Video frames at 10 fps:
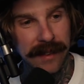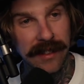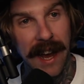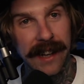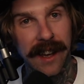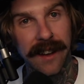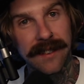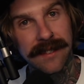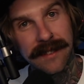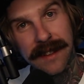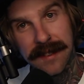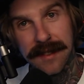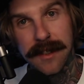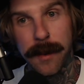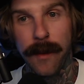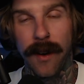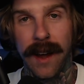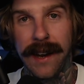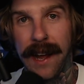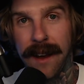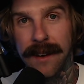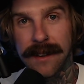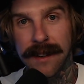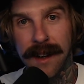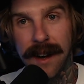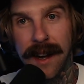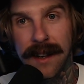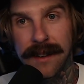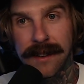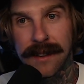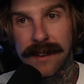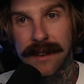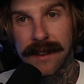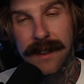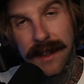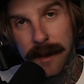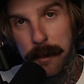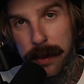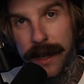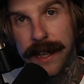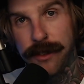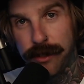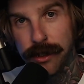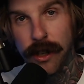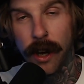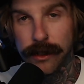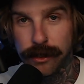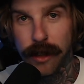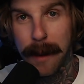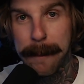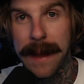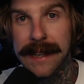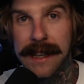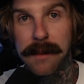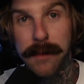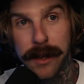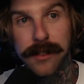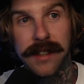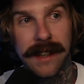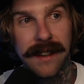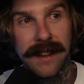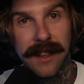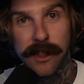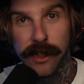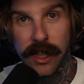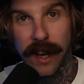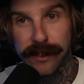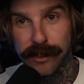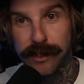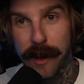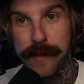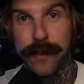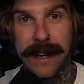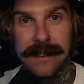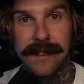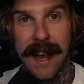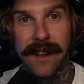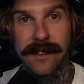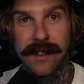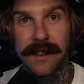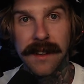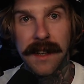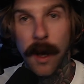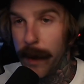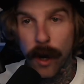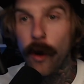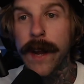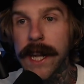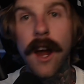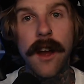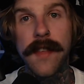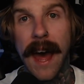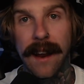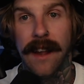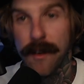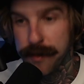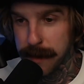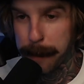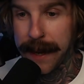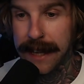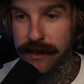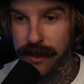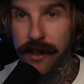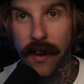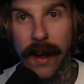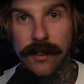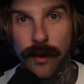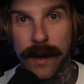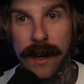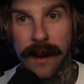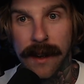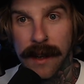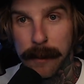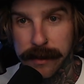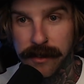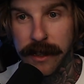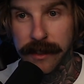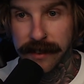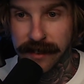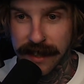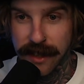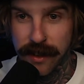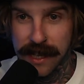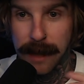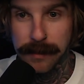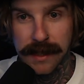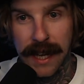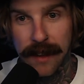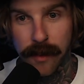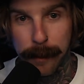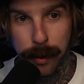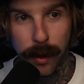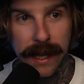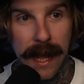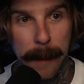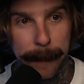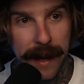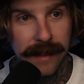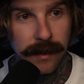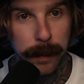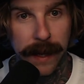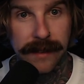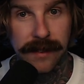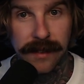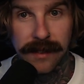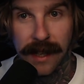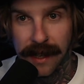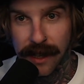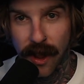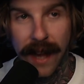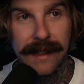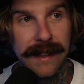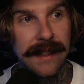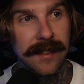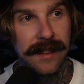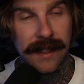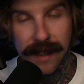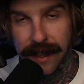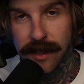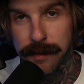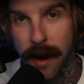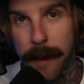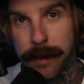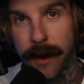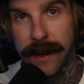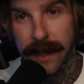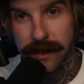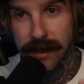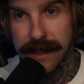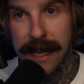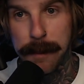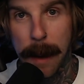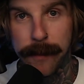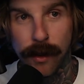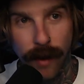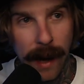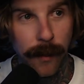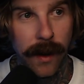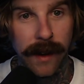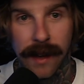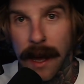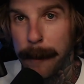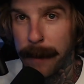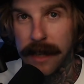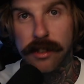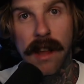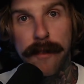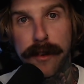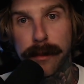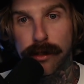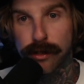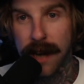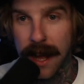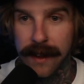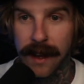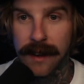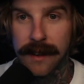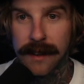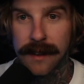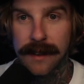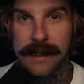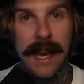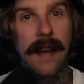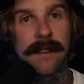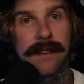Darko, listen to me right now. All right. Please do not stop making music. You guys are so freaking talented. We already know that from the bands that you guys are in. But seriously, seeing you come together and putting out masterpieces like this, it is mind-blowing. So keep up the great work. Much love from Australia. Okay.